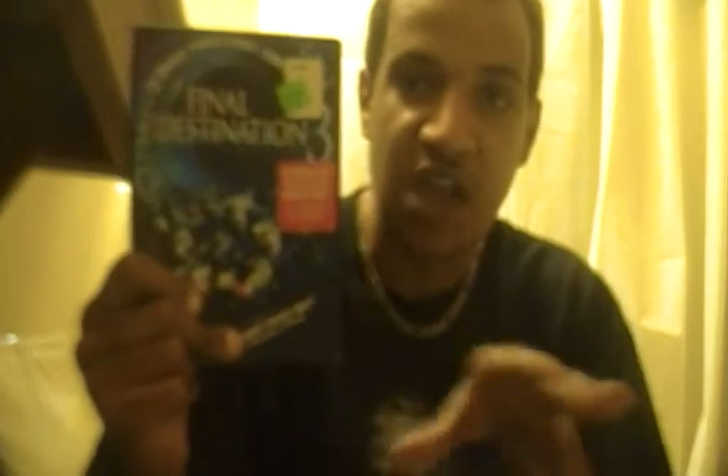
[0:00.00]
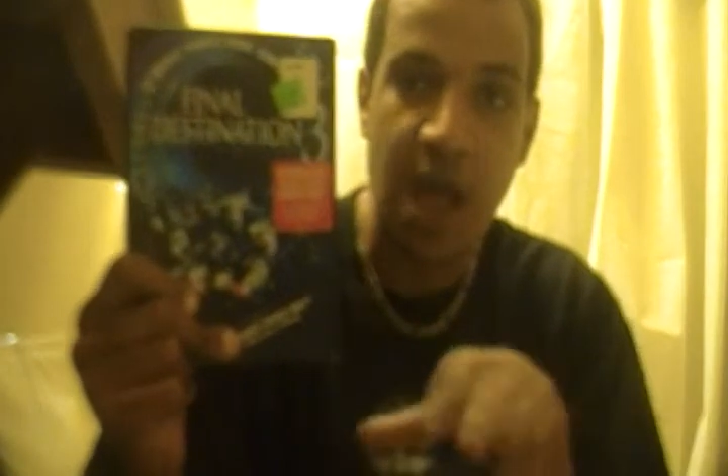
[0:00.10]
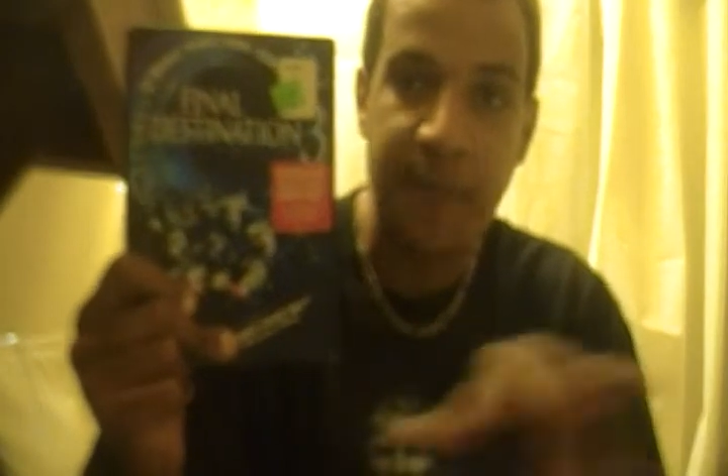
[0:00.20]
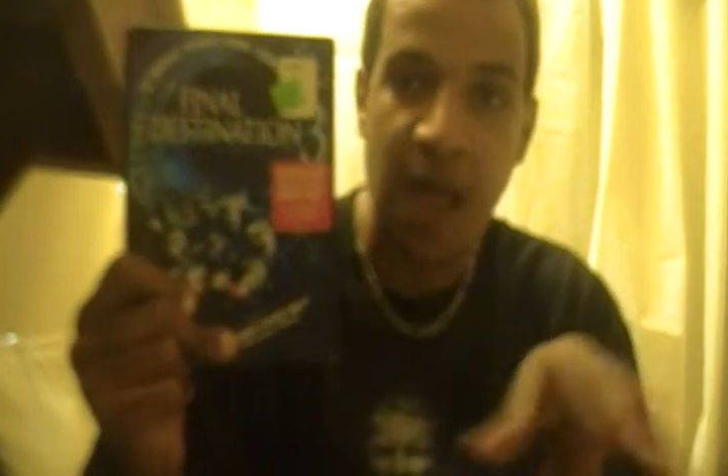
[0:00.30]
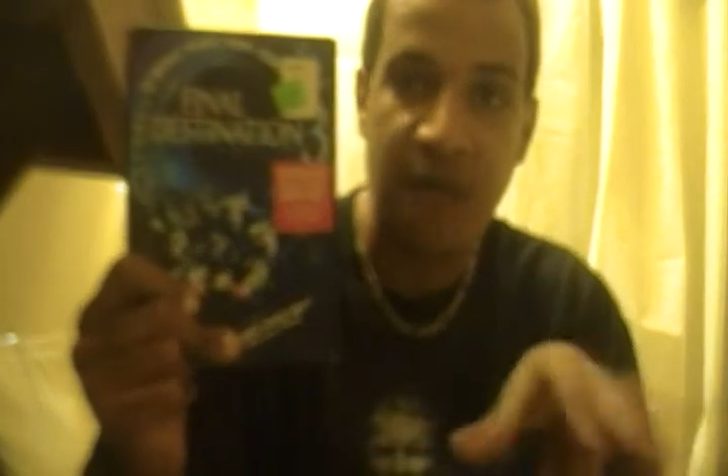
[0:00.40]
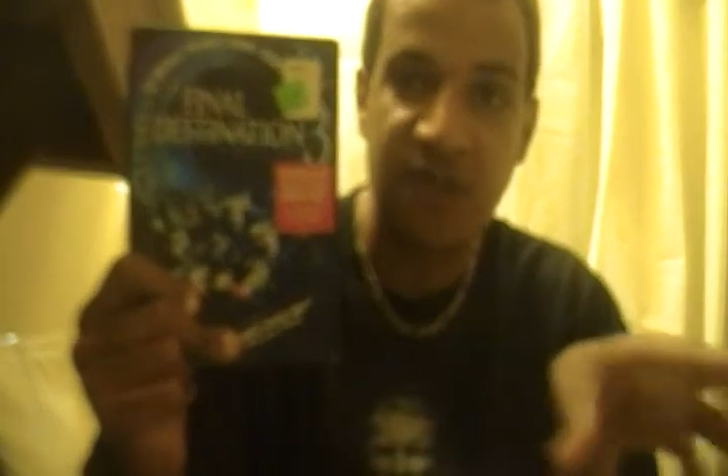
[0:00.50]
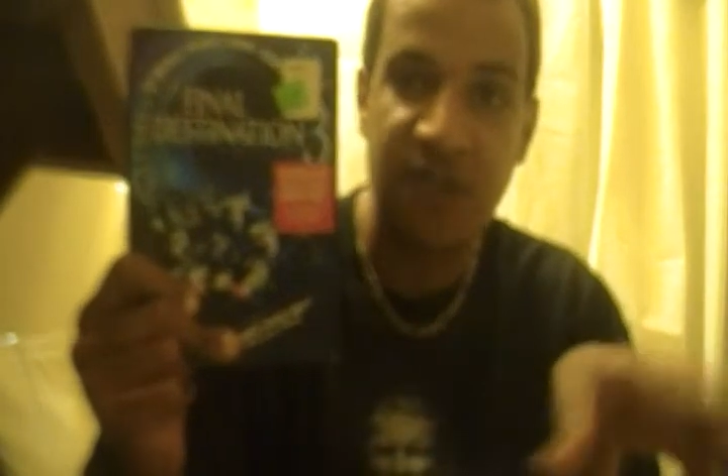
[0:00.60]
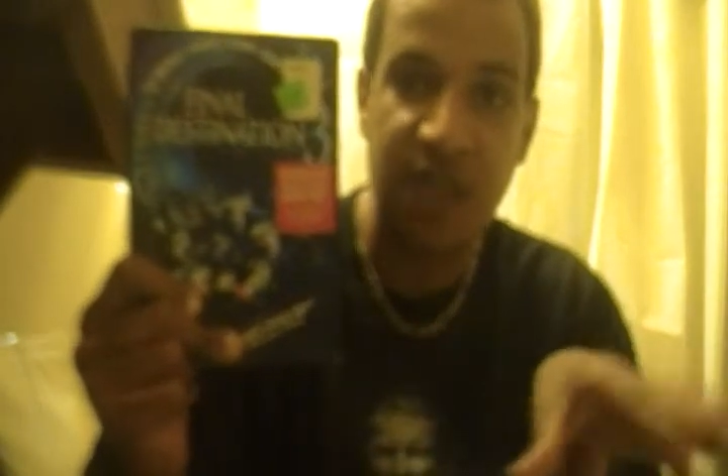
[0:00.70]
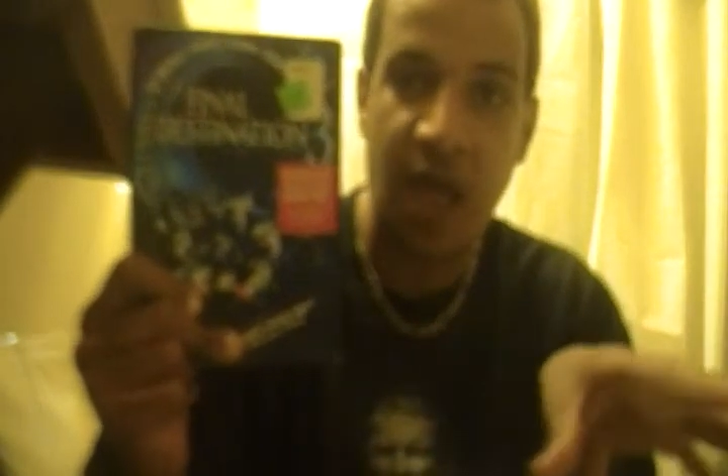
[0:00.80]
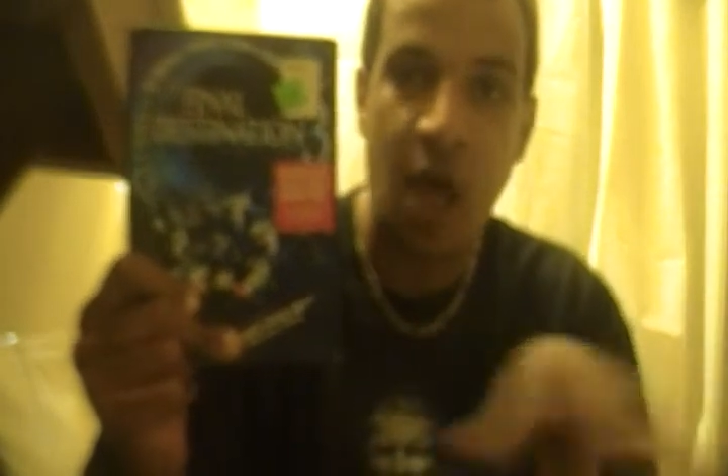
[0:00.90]
up
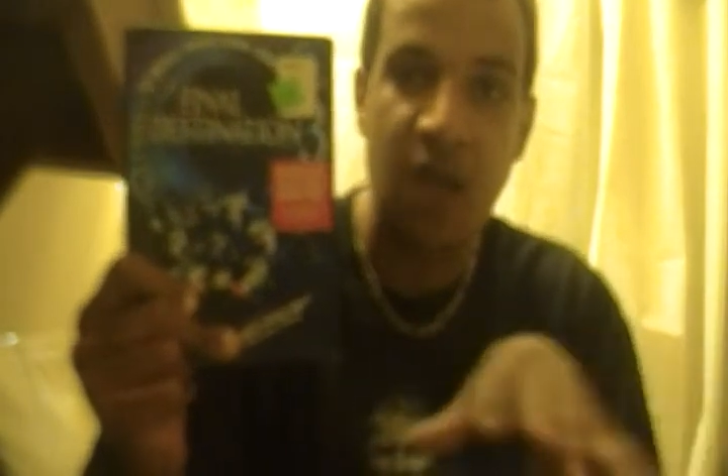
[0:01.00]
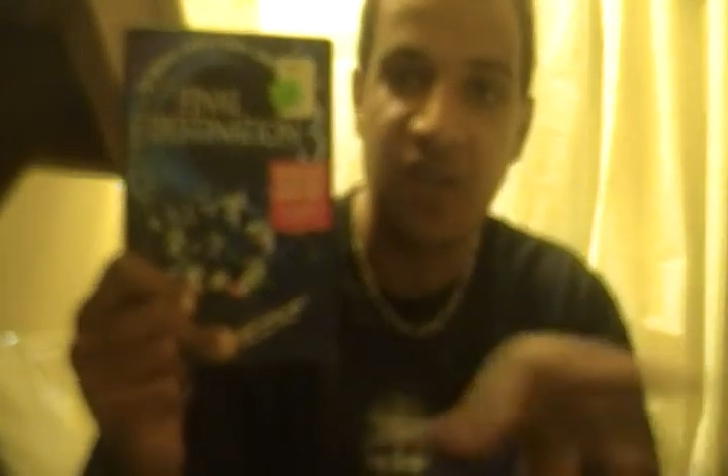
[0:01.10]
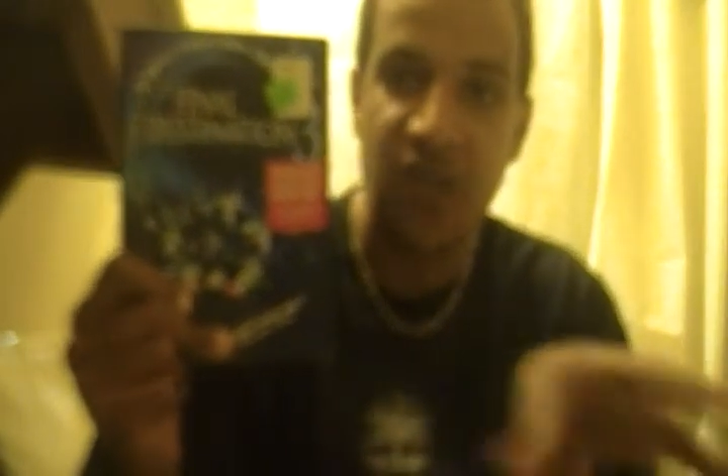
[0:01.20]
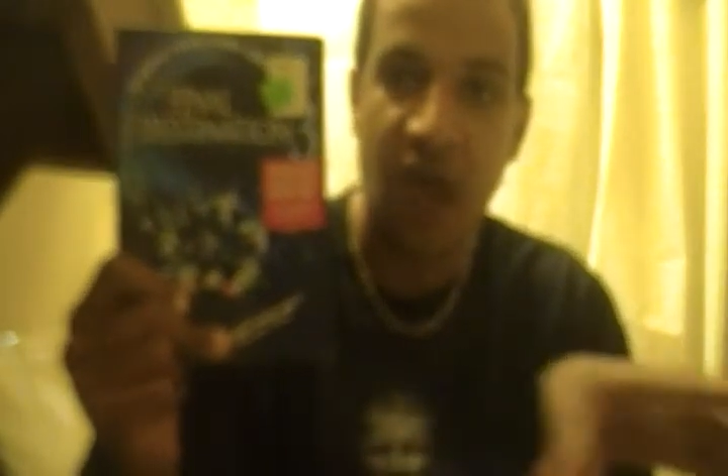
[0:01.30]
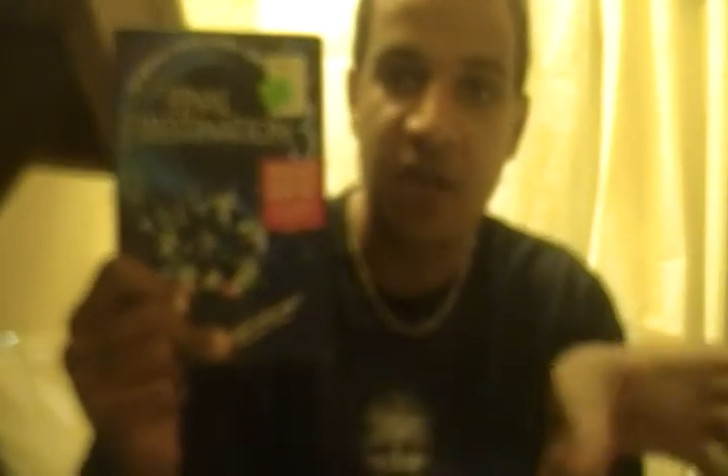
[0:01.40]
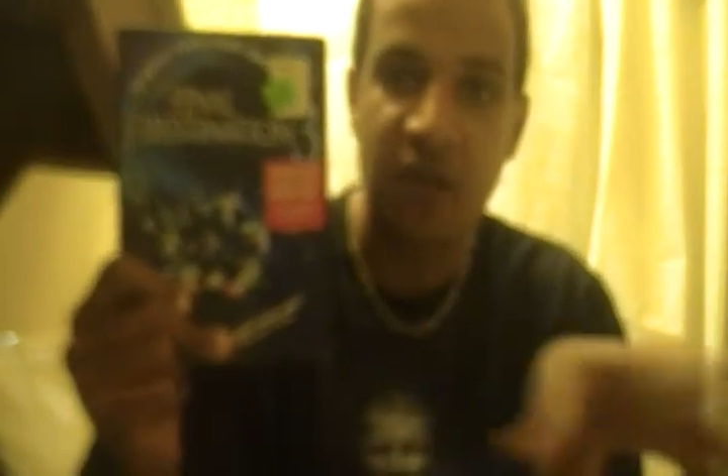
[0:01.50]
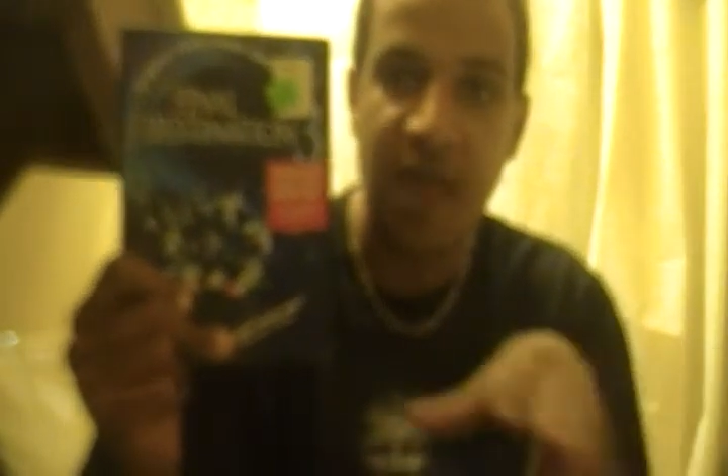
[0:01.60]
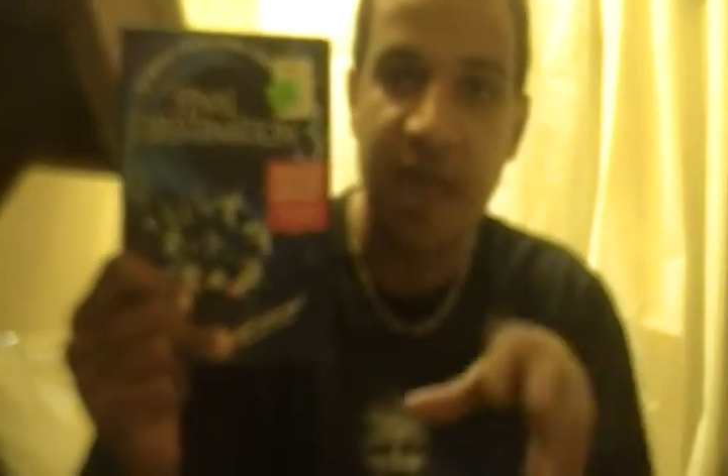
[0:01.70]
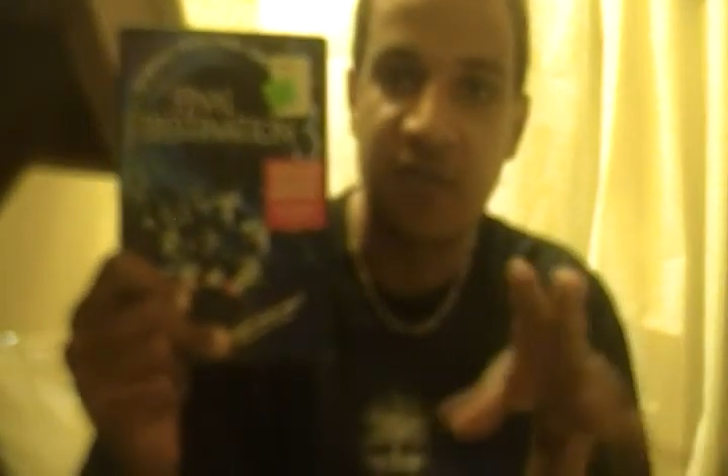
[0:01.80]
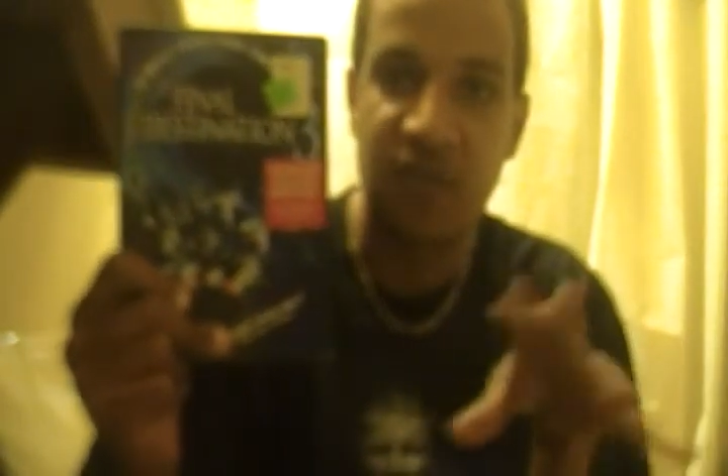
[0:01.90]
all these other,
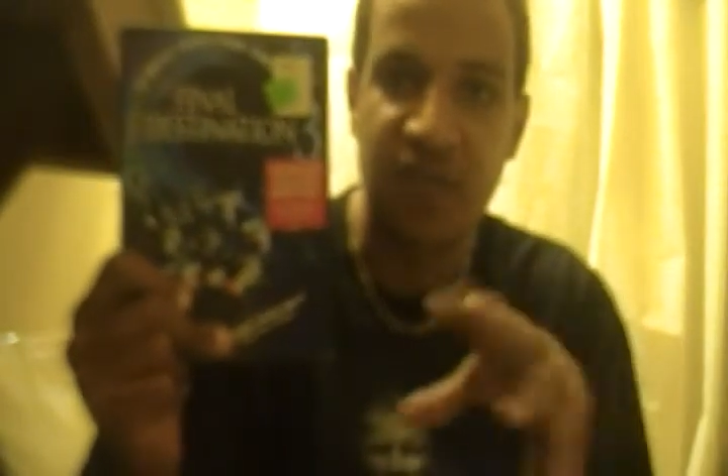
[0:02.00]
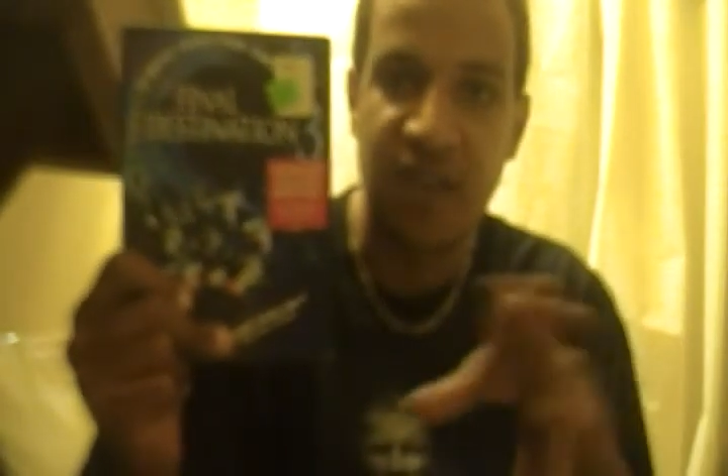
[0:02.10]
like,